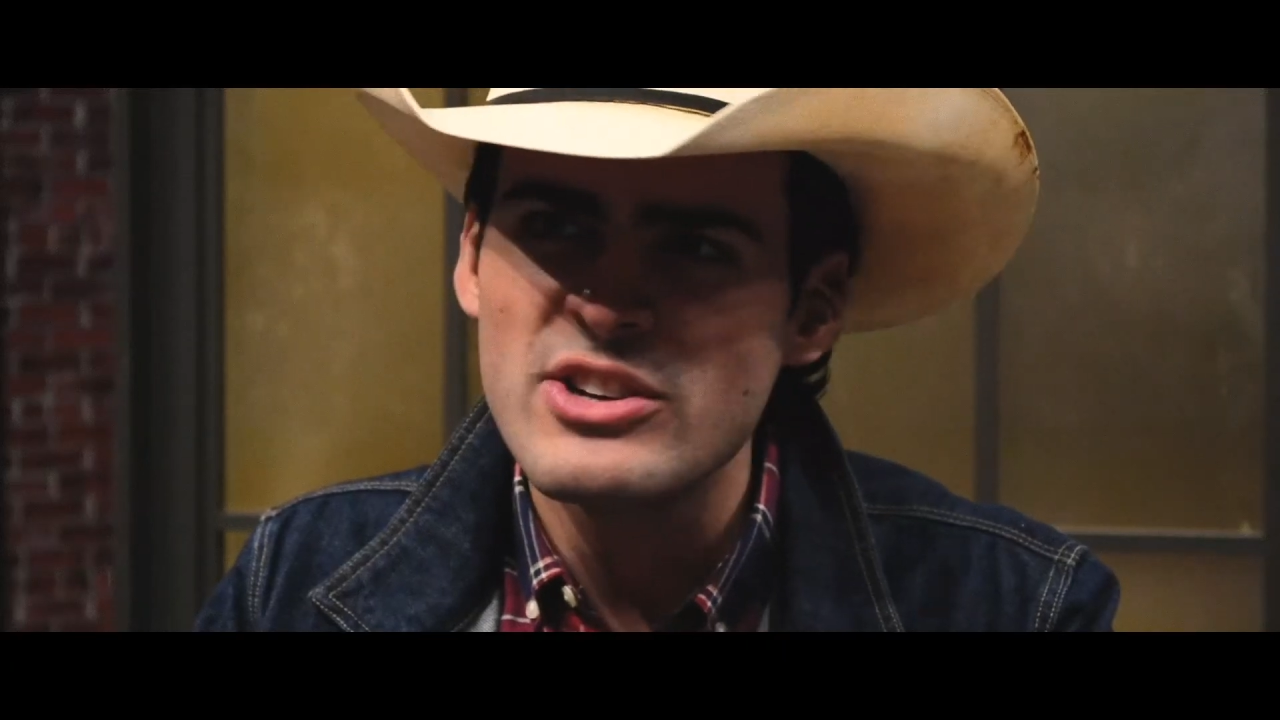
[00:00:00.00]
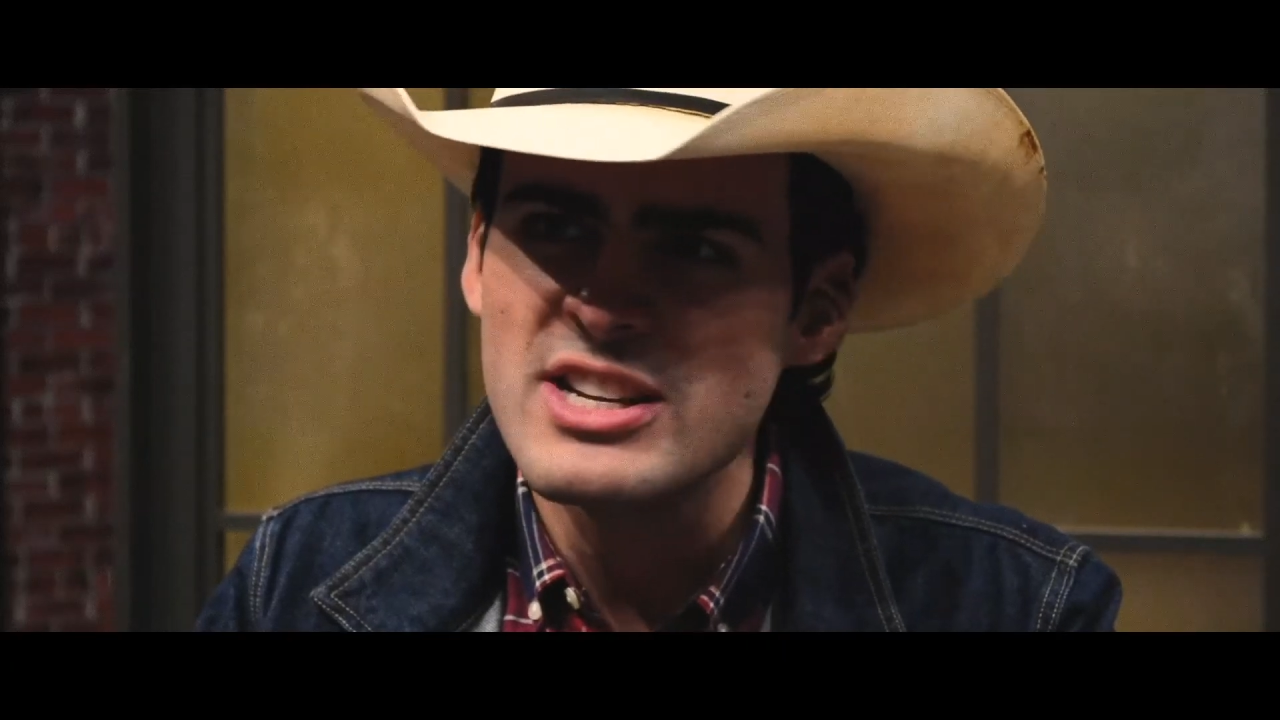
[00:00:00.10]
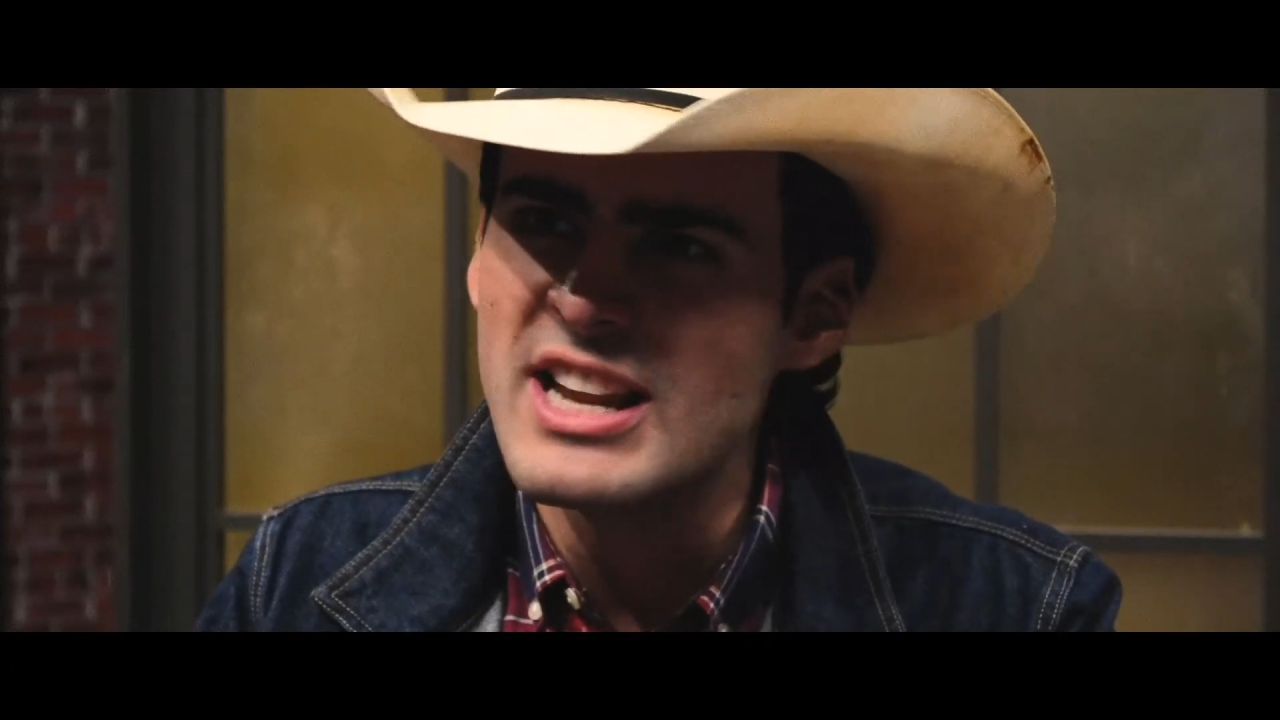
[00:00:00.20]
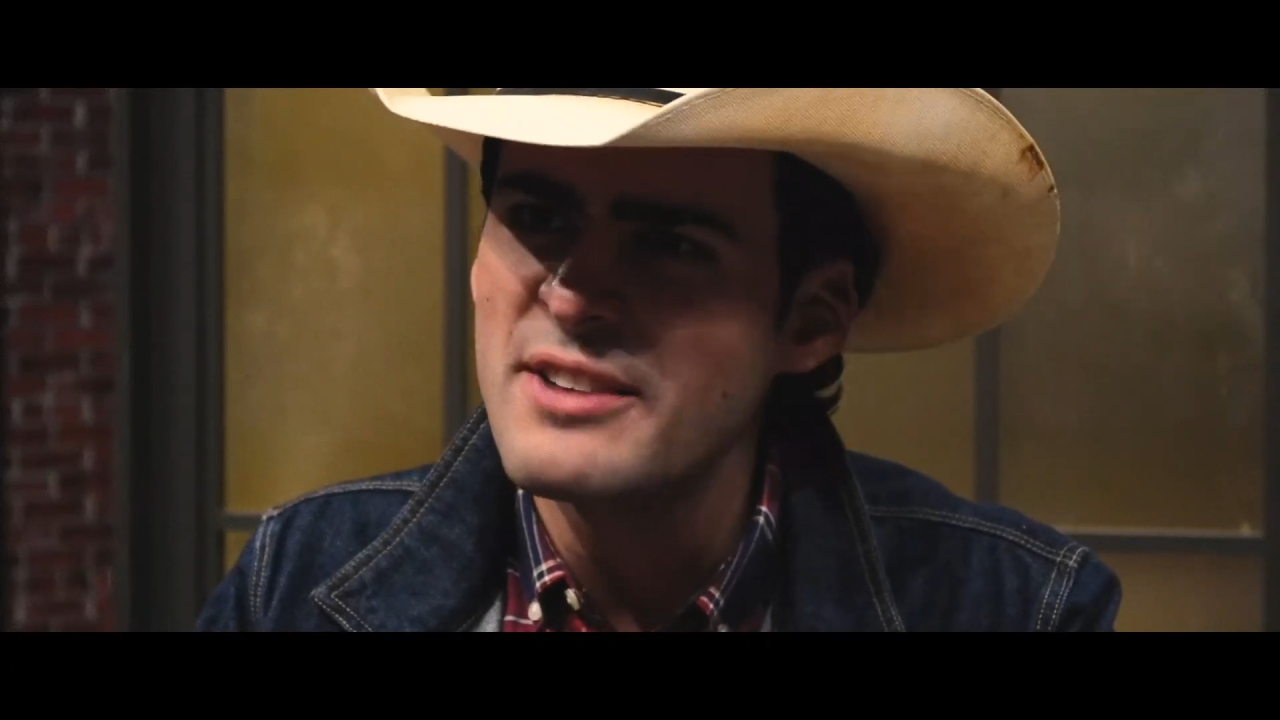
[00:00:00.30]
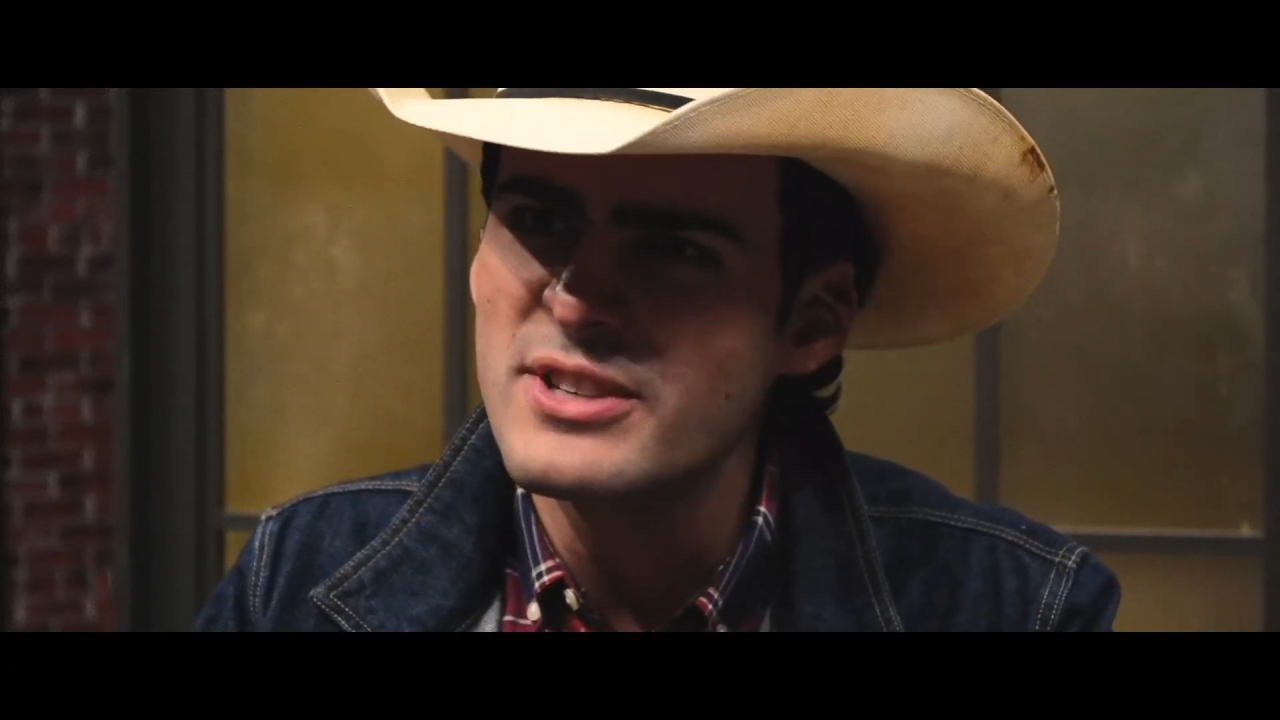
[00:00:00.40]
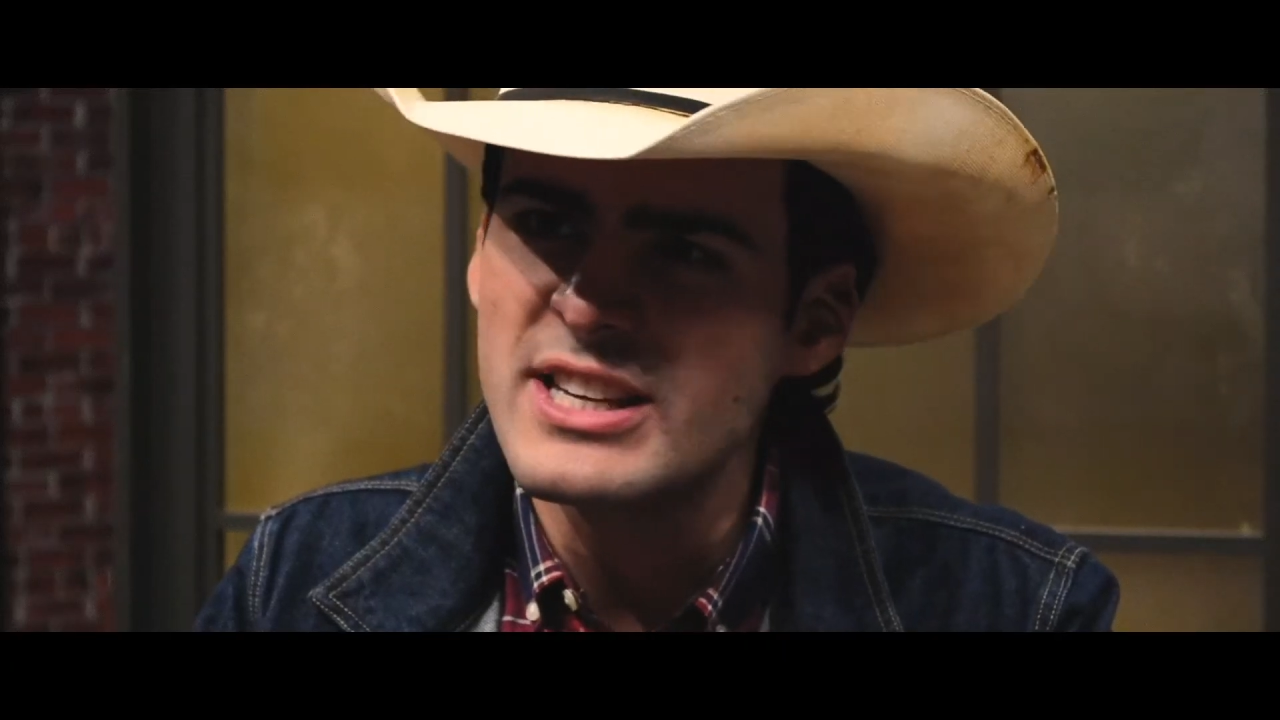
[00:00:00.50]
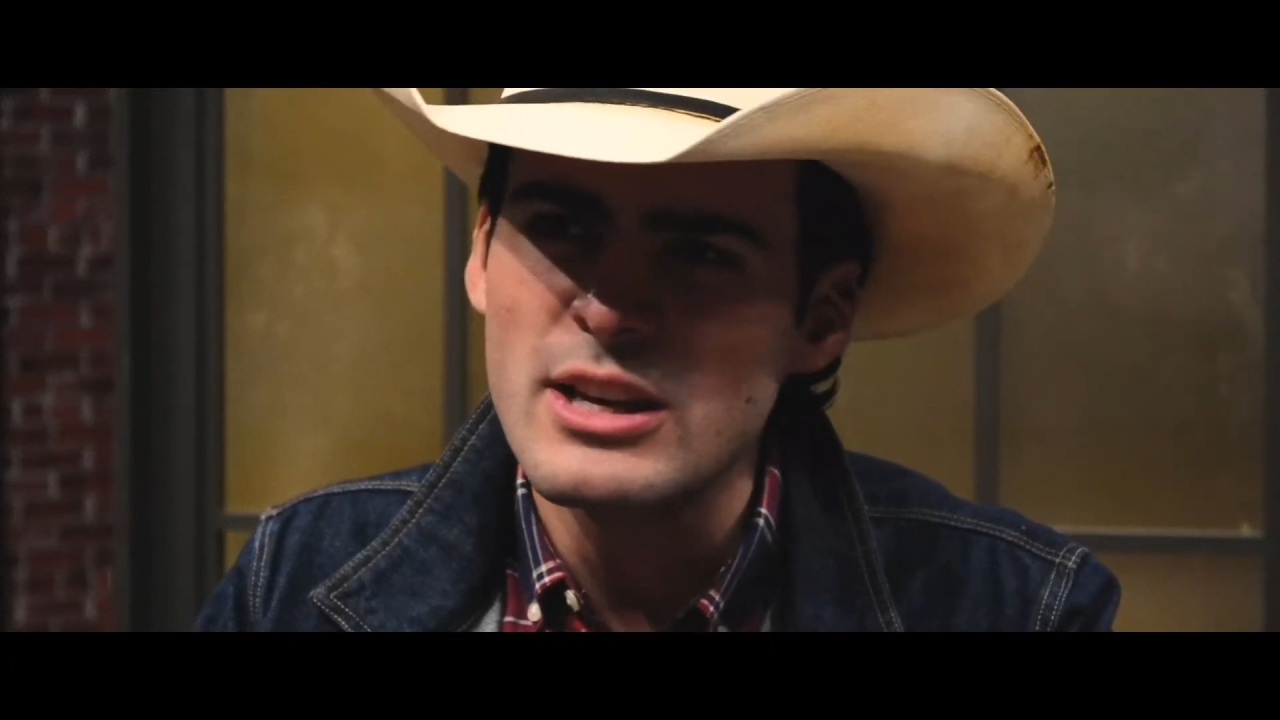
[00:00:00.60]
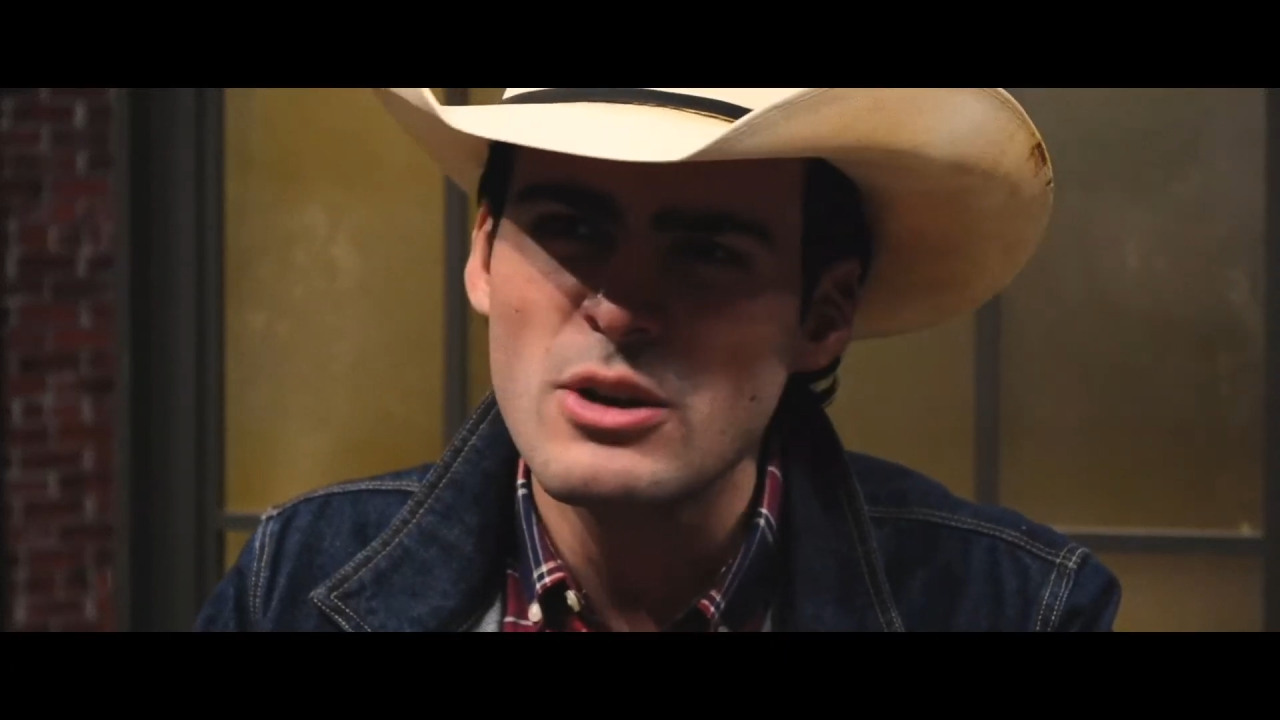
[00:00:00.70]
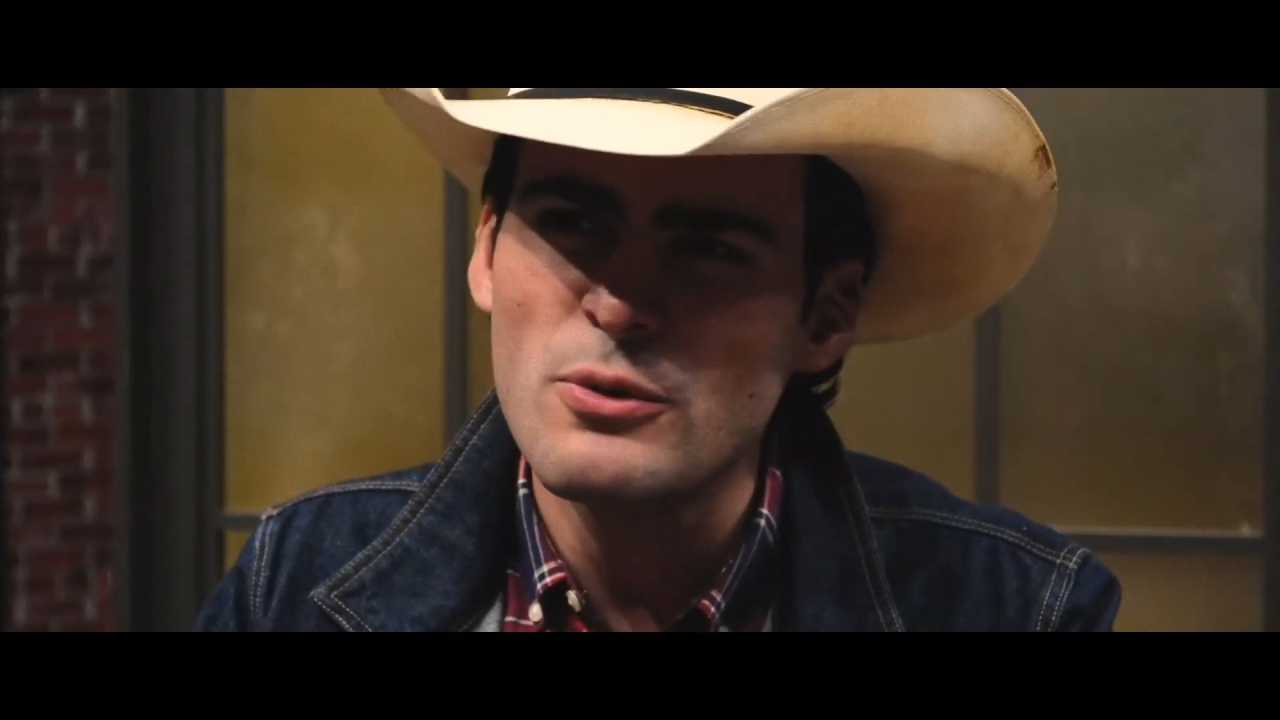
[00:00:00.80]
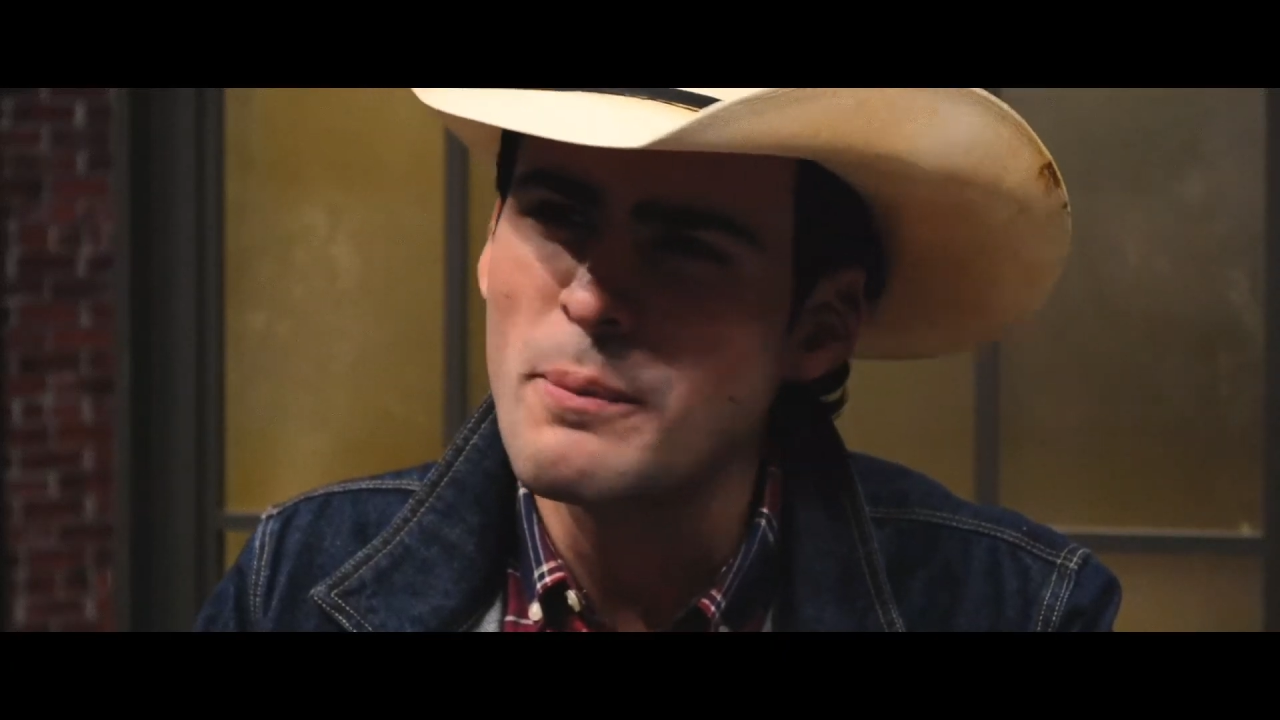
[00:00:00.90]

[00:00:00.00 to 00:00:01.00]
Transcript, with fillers: else left to kill for